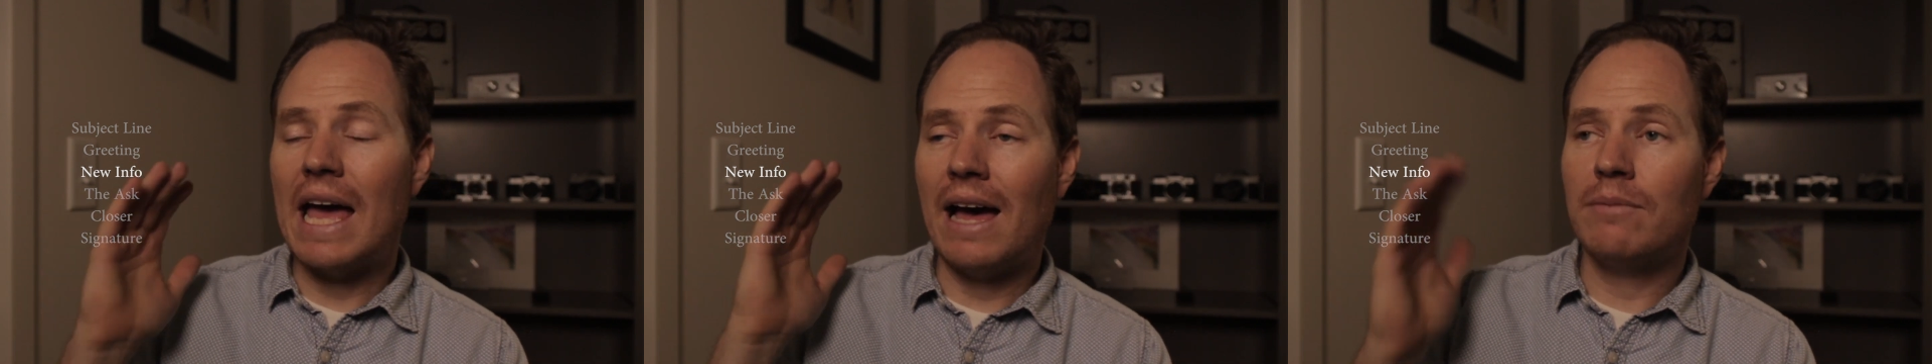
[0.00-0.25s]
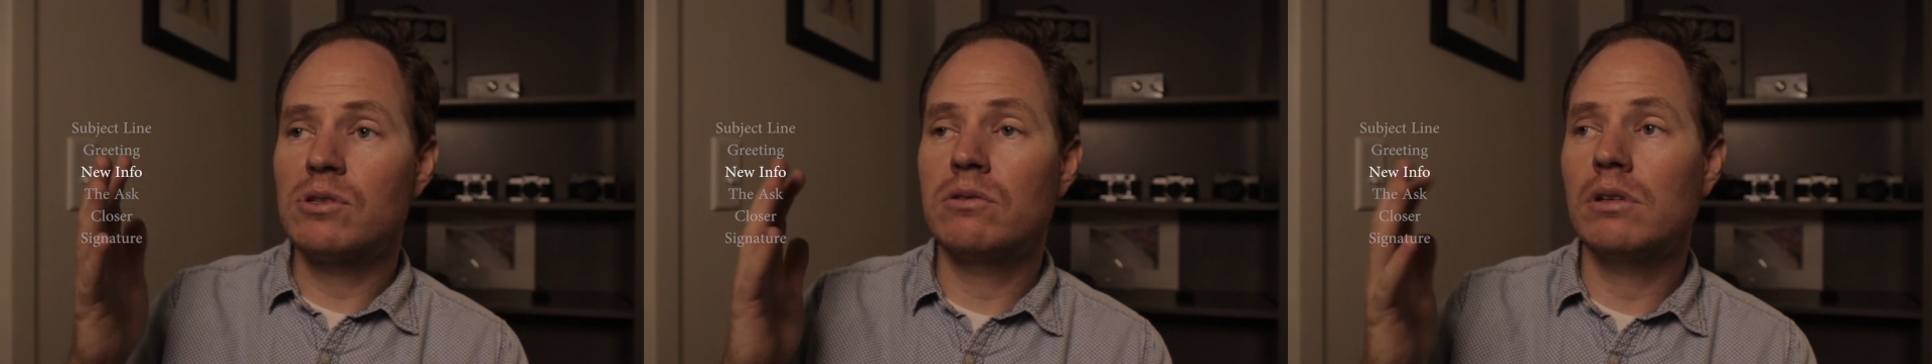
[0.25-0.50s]

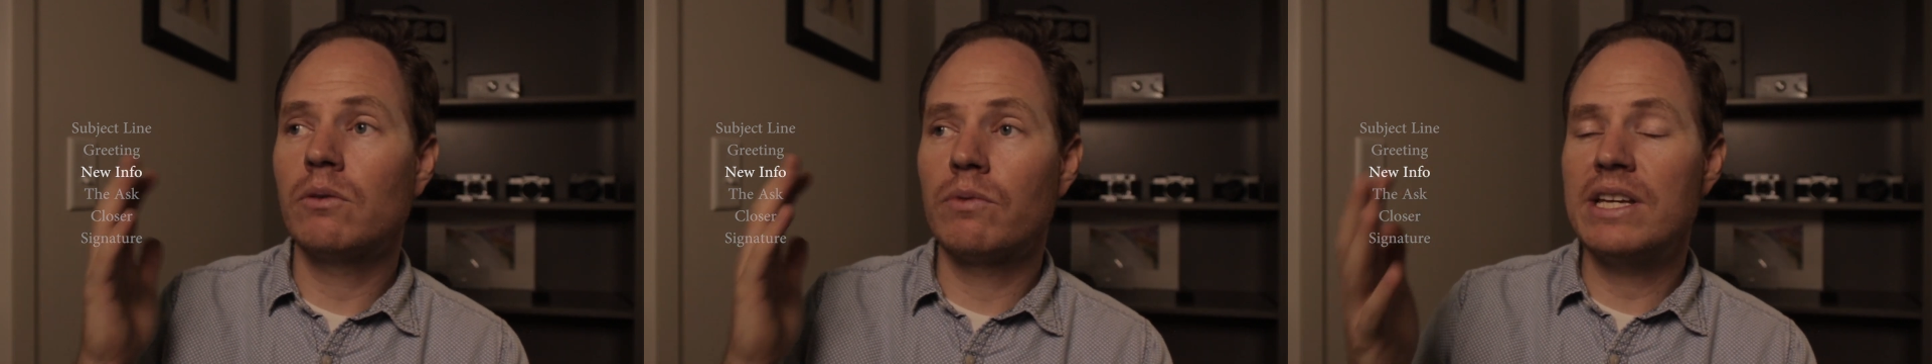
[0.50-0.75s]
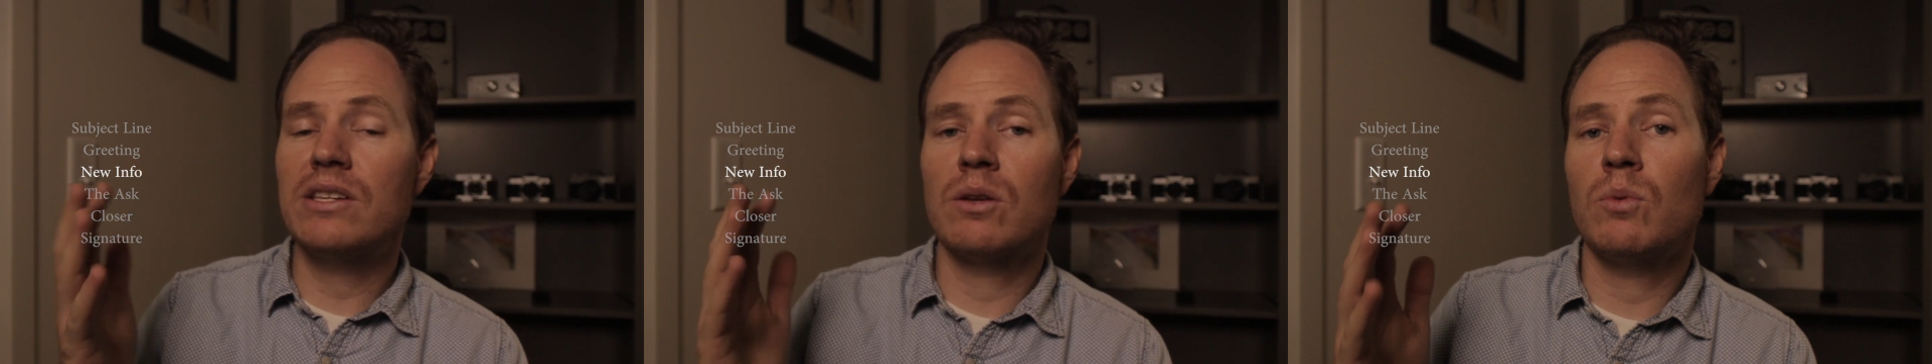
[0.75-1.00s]
absolutely
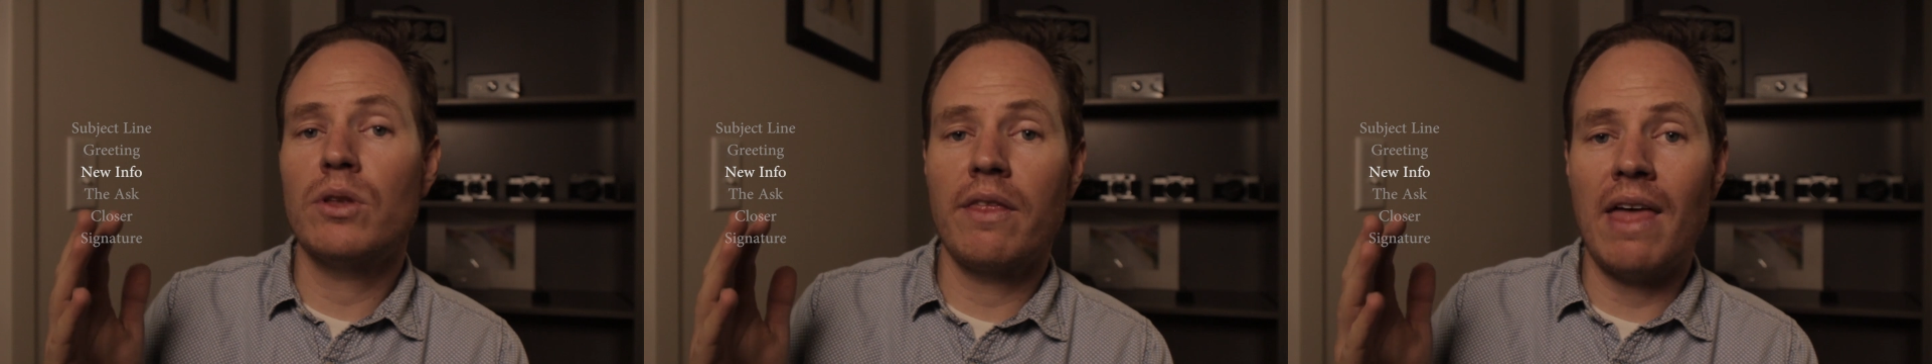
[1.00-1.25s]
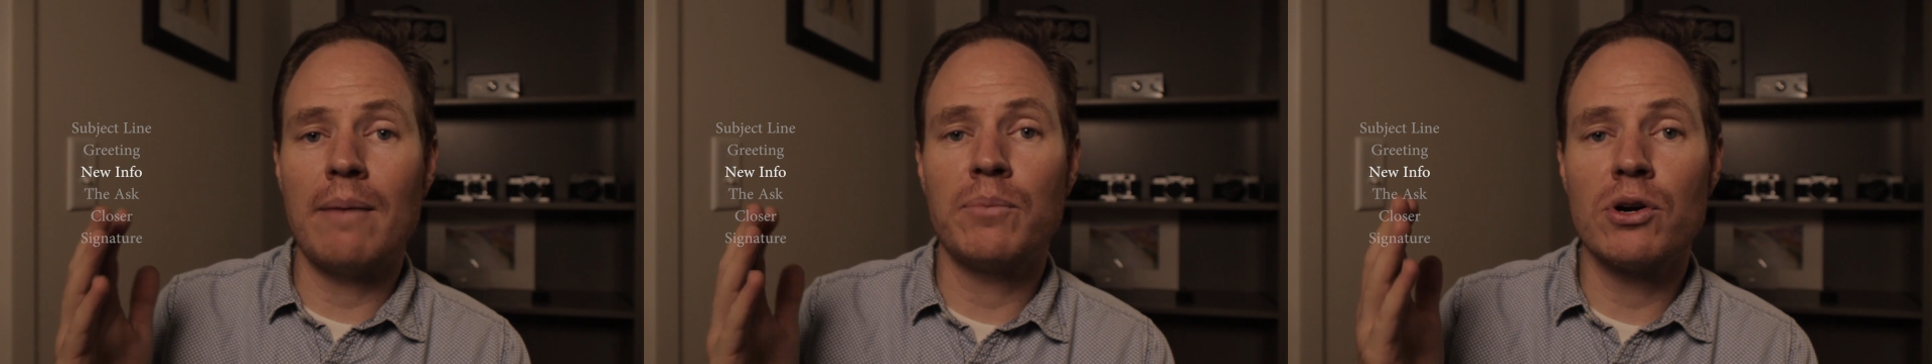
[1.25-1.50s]
reasonable that
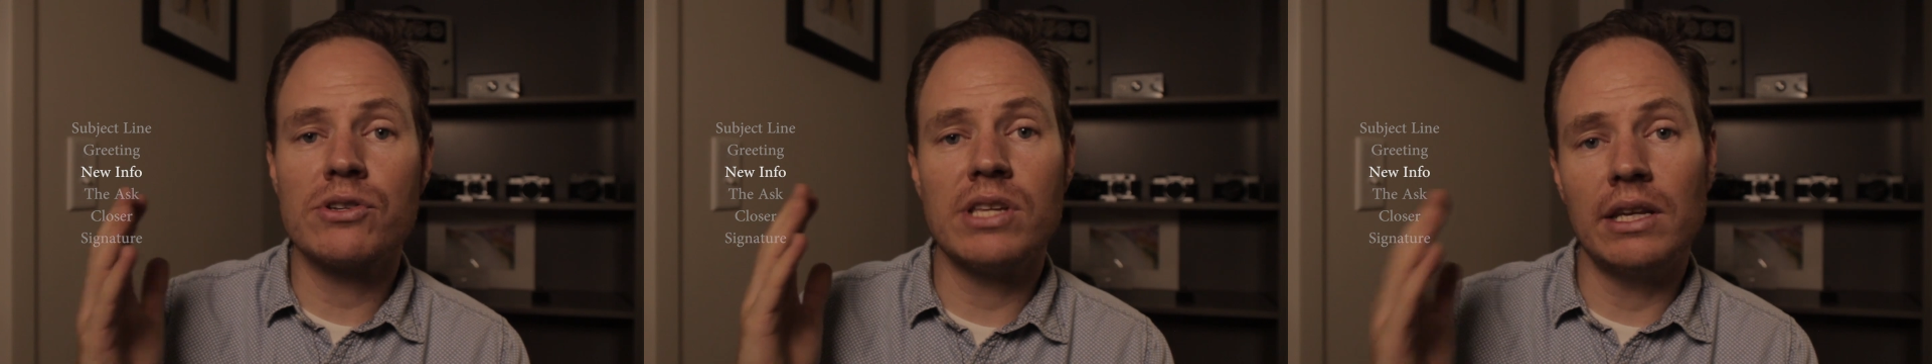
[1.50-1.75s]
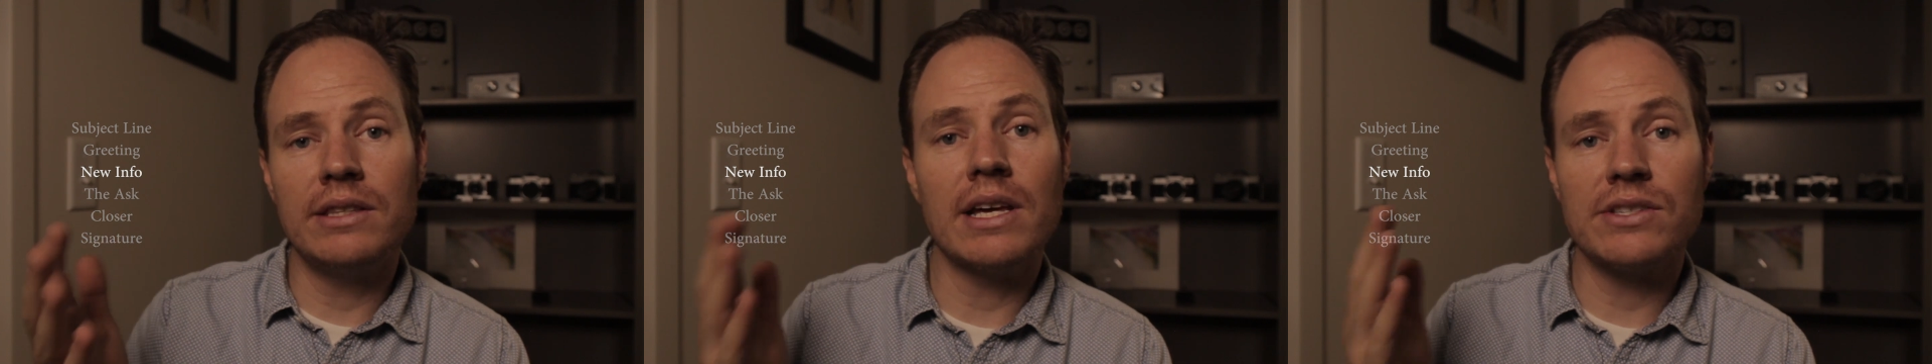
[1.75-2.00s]
that
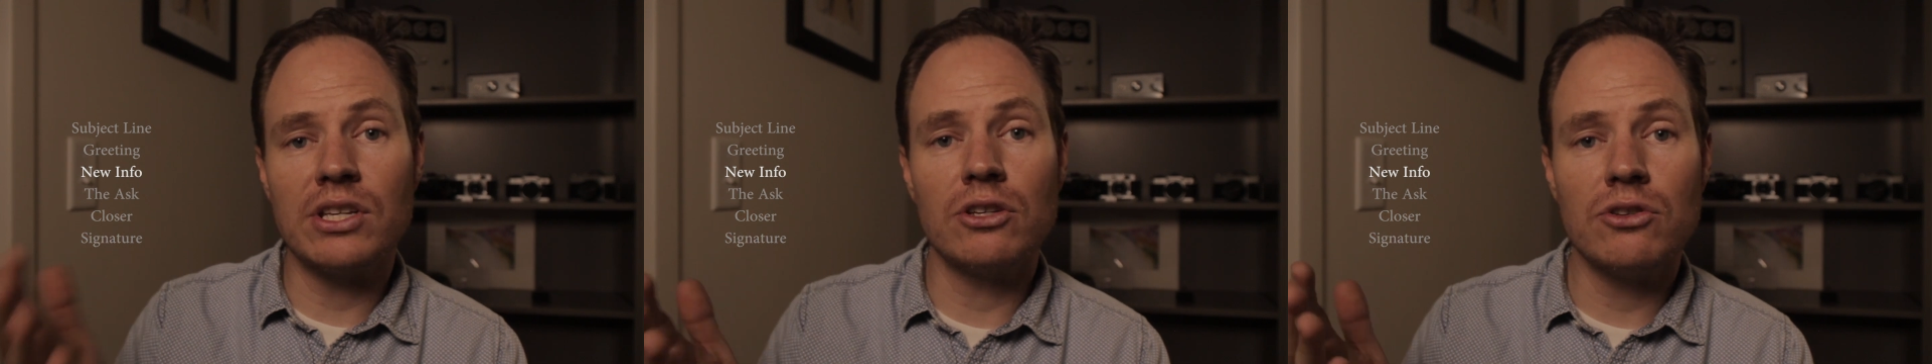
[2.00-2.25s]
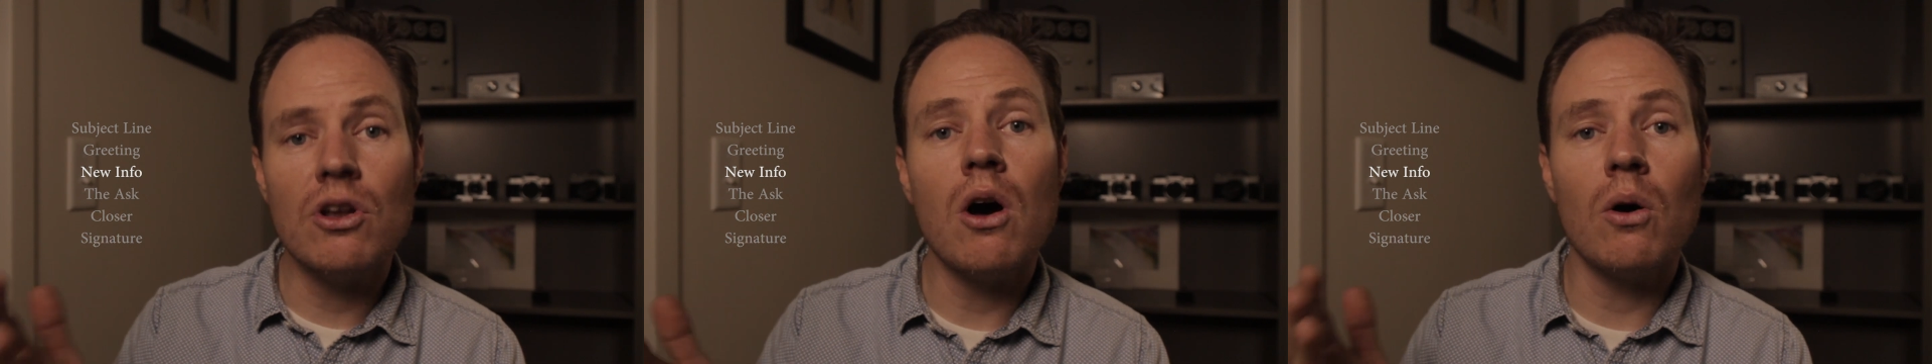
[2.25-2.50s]
person
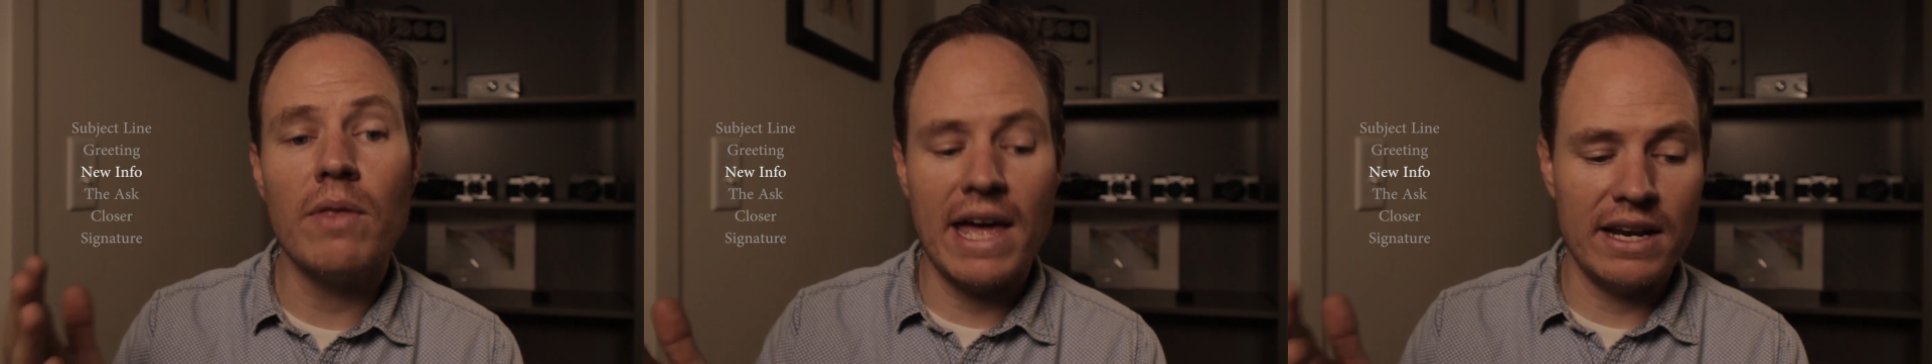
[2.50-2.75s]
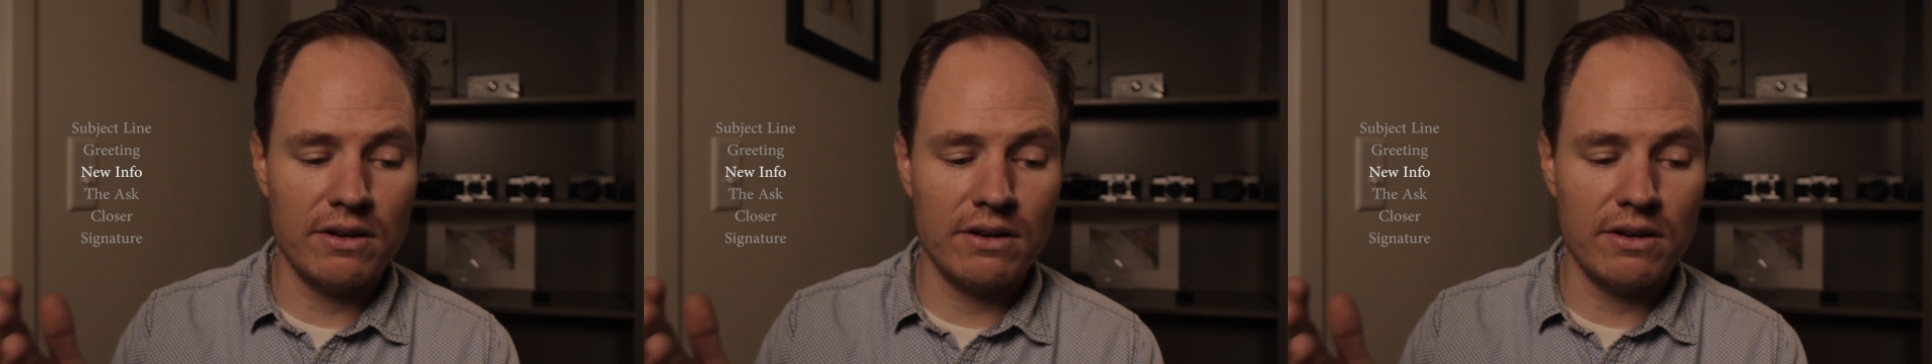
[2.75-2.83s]
doesn't know that